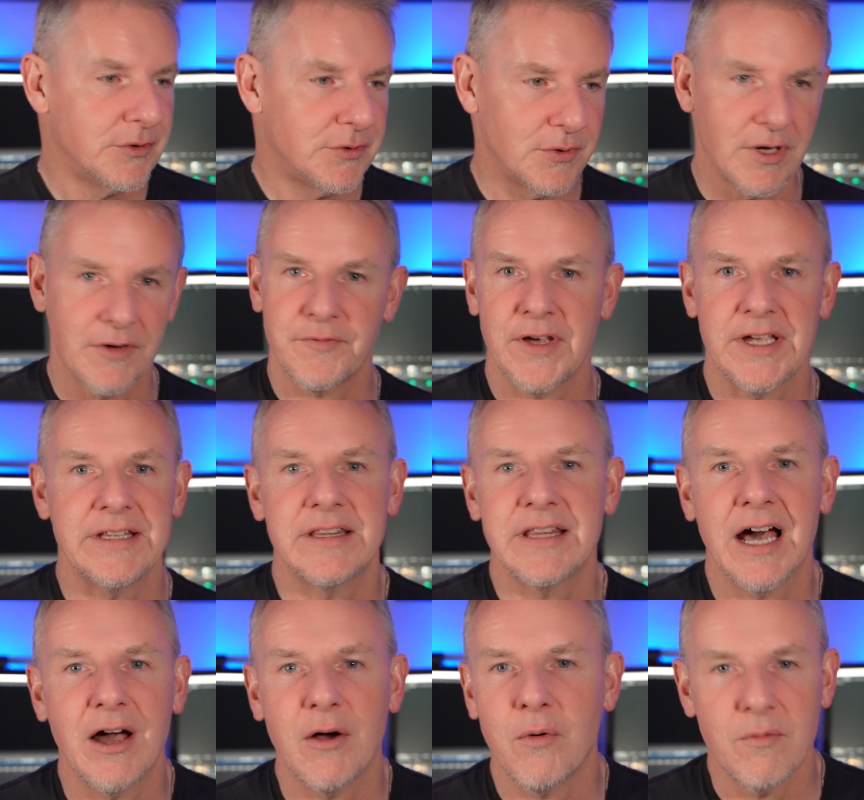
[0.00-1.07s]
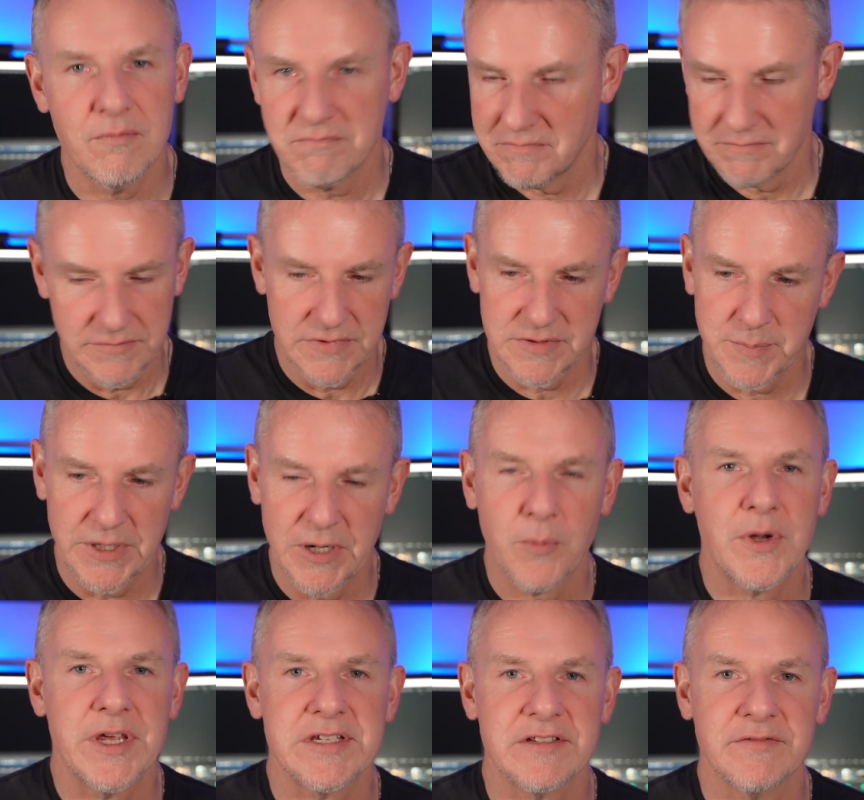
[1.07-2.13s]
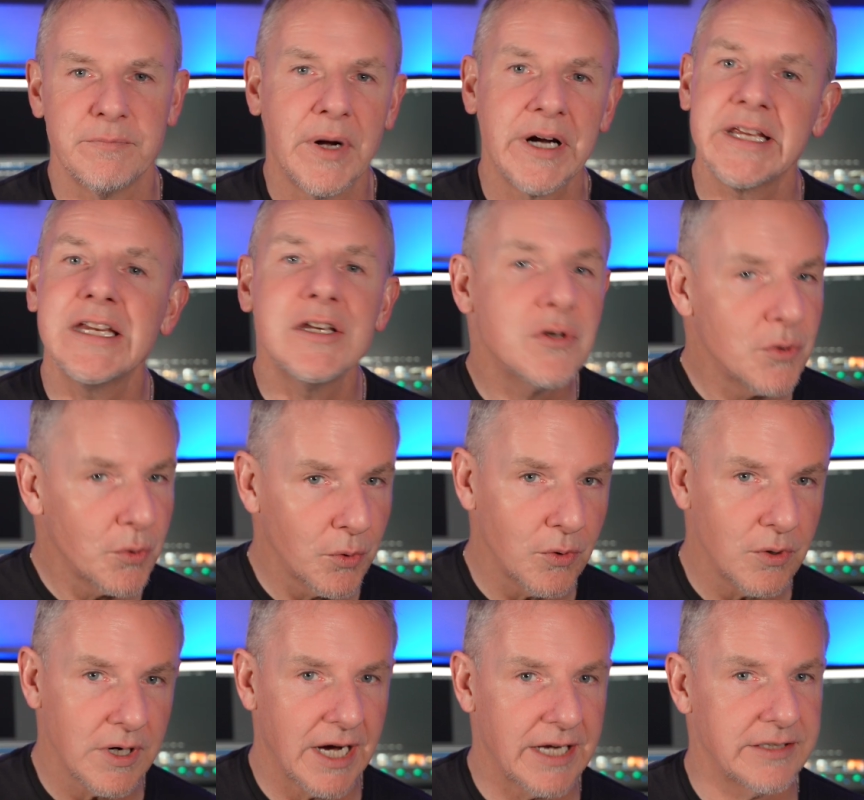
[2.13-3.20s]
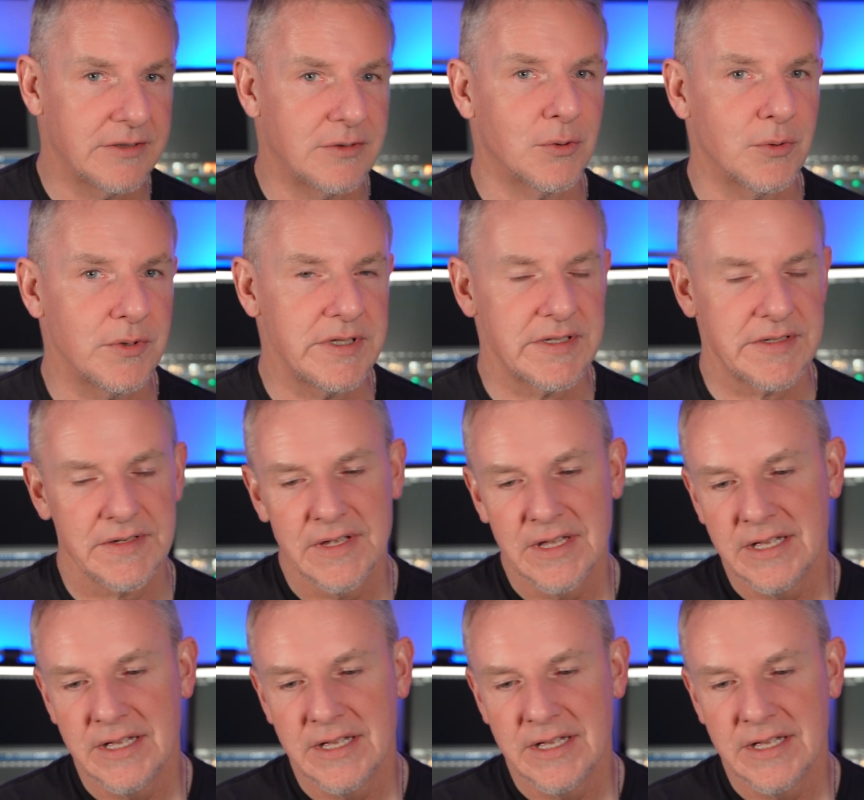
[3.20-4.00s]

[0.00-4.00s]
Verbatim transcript: Do I find that it's been a waste of money? No, I don't